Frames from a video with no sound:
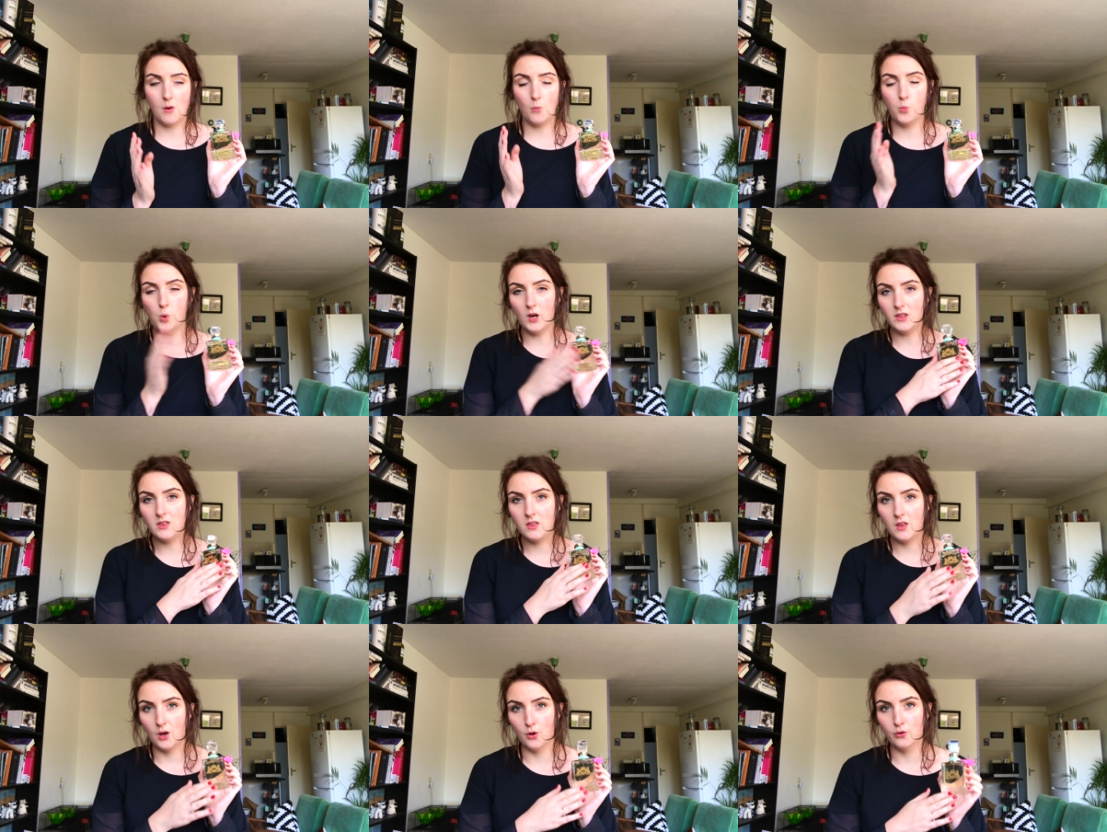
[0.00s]

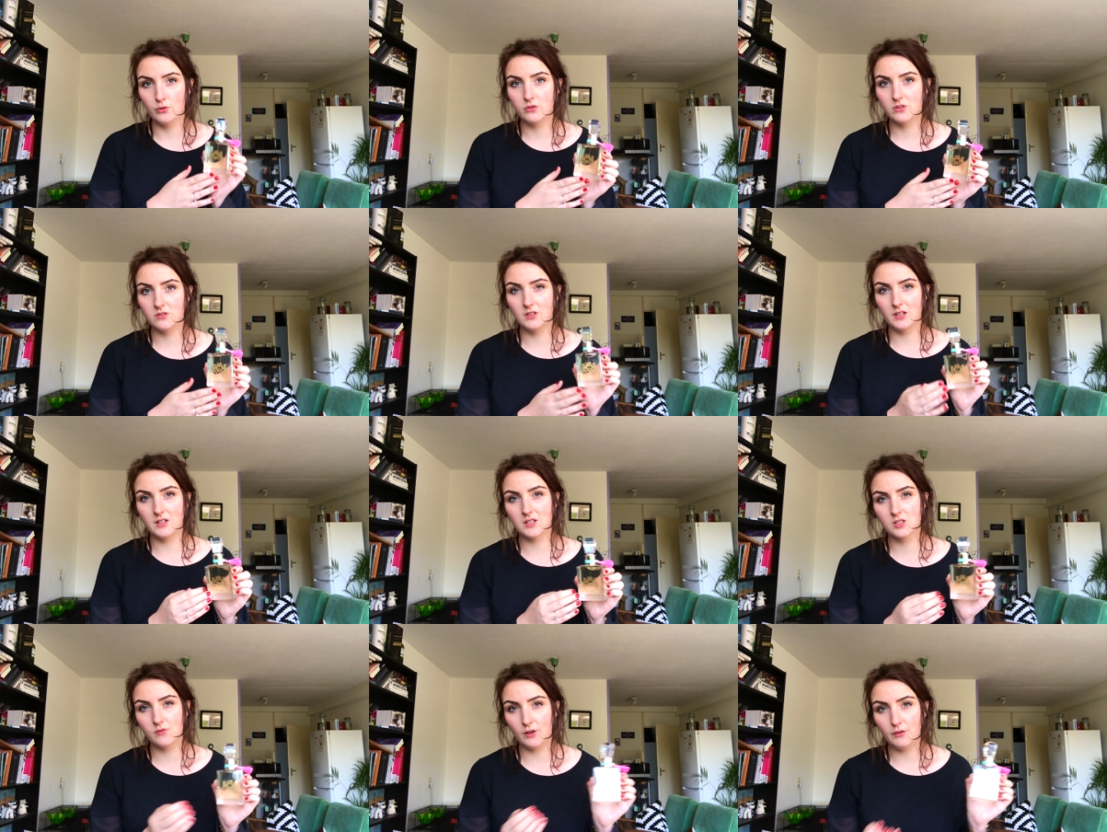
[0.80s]
One note that
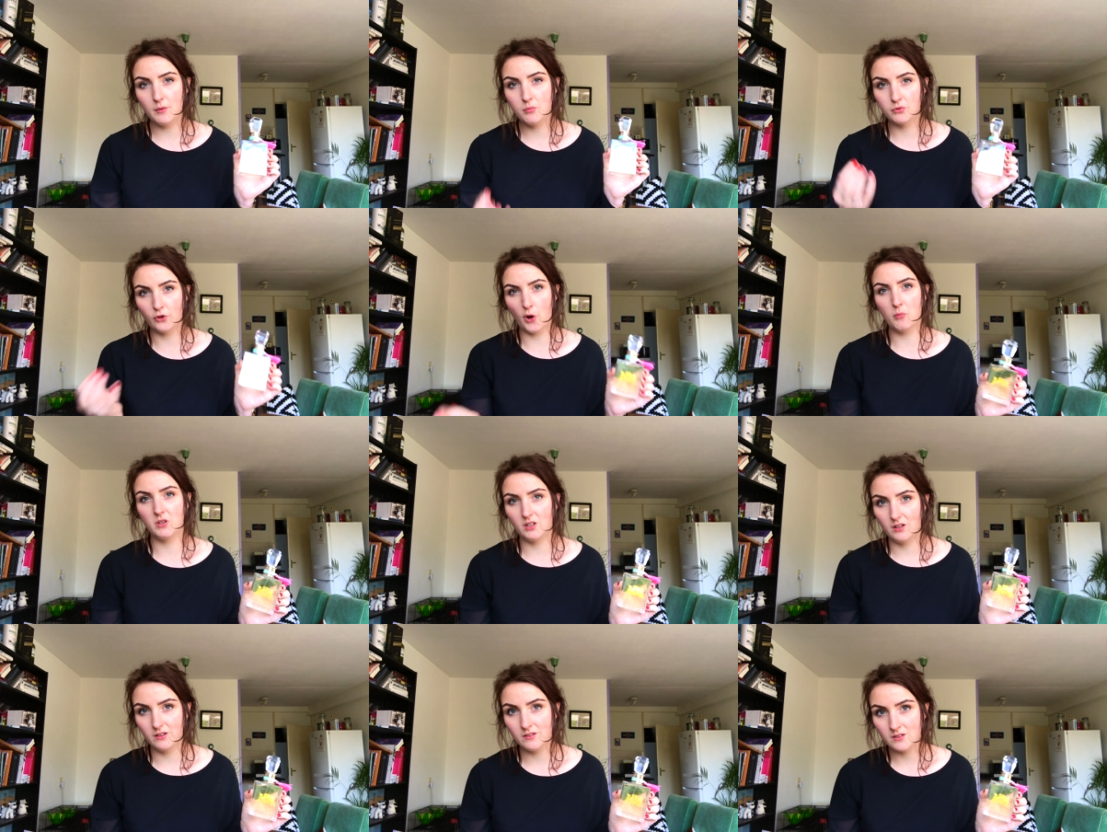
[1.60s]
is very
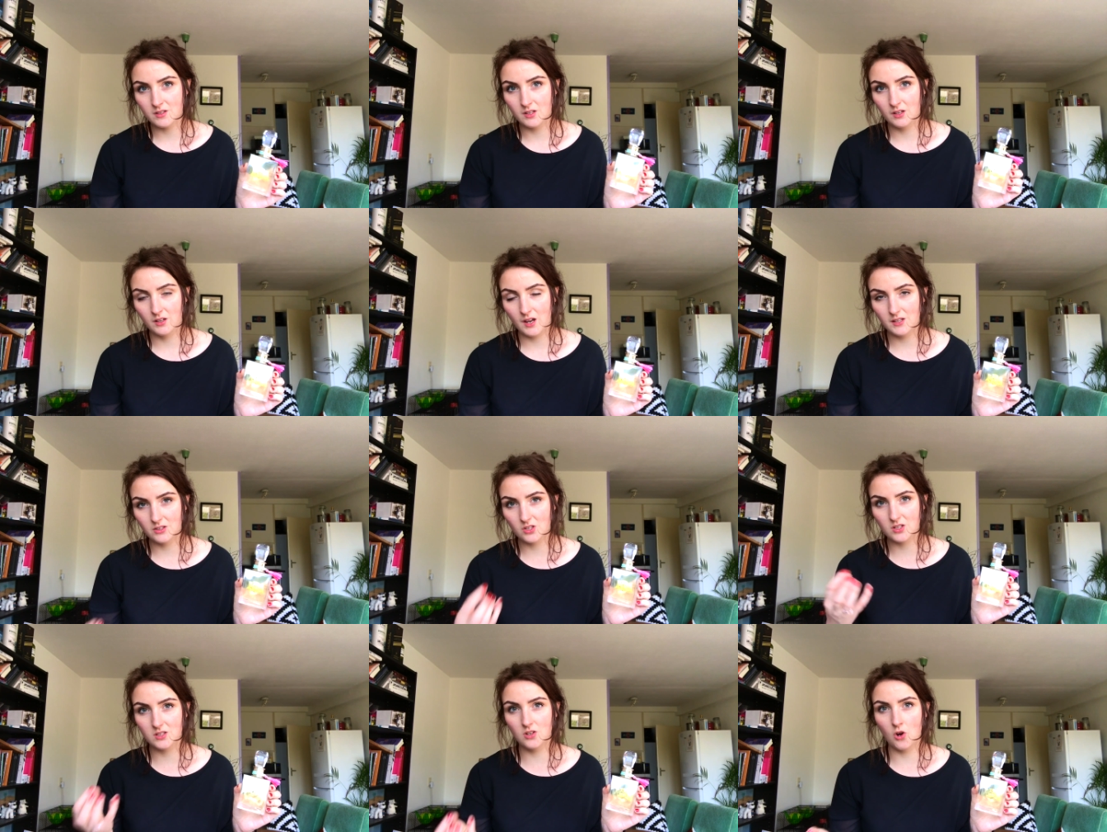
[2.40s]
prominent at the
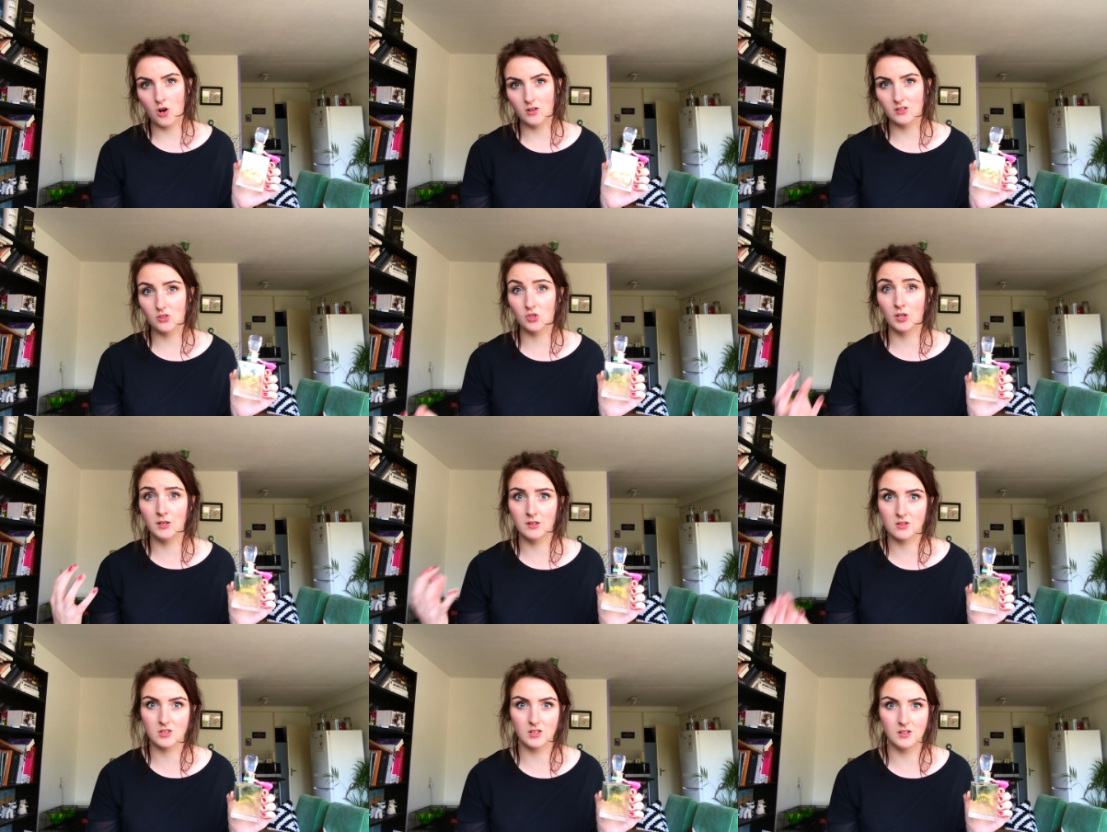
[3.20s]
start is
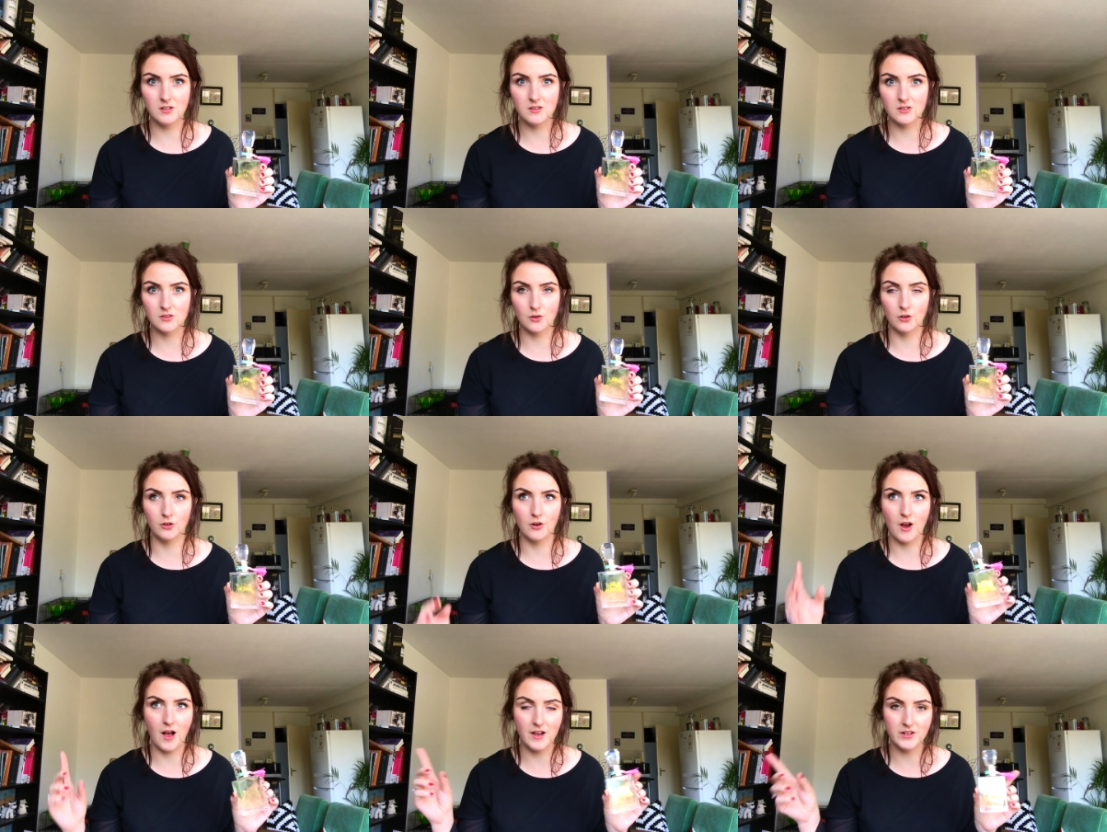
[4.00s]
hyacinth or
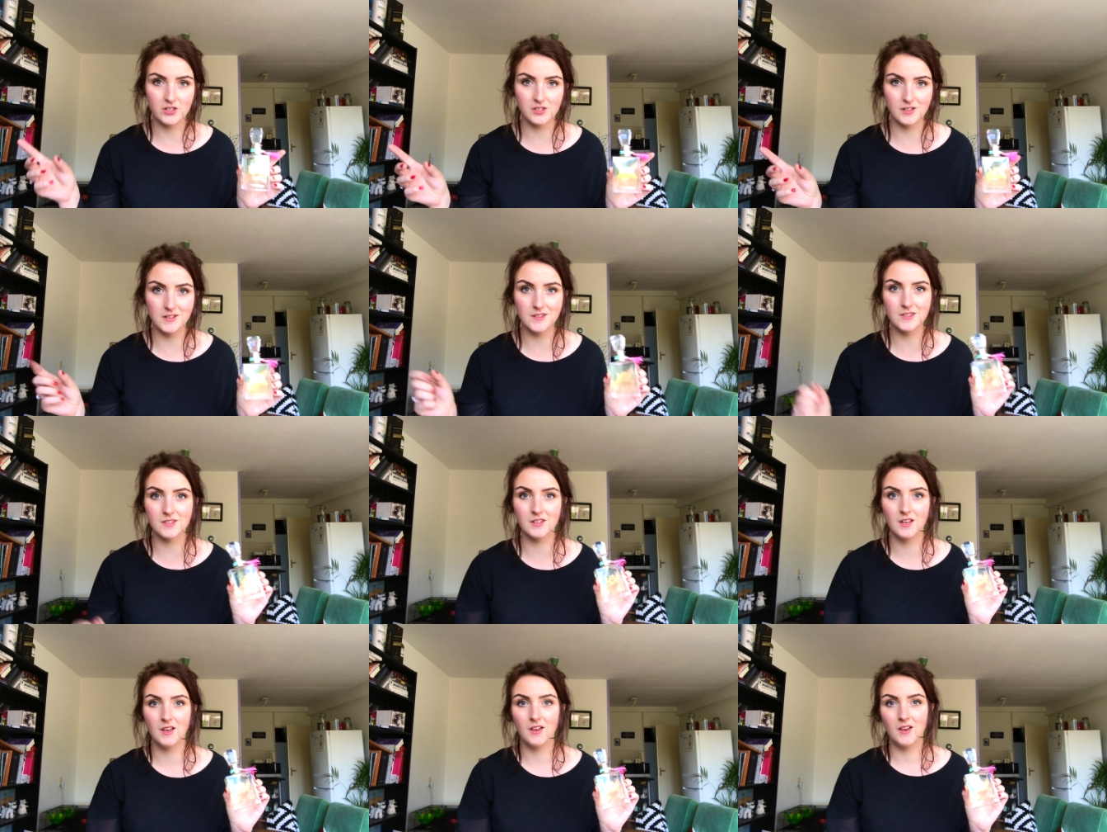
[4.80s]

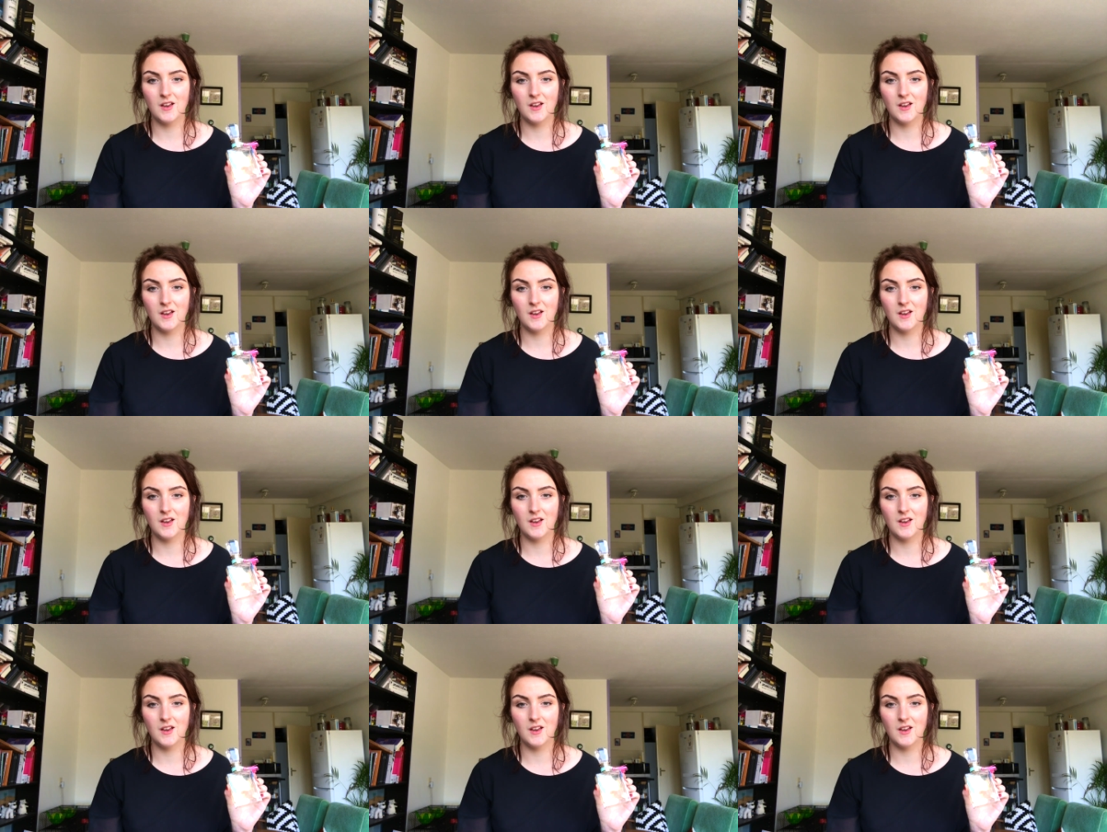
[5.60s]
hyacinth.